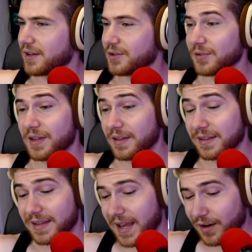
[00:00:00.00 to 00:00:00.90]
You know, the
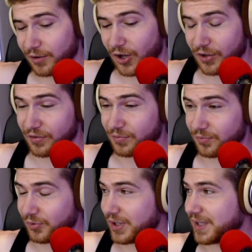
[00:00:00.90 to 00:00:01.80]
data loss
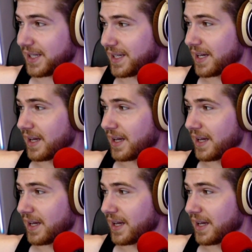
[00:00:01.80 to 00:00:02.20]
really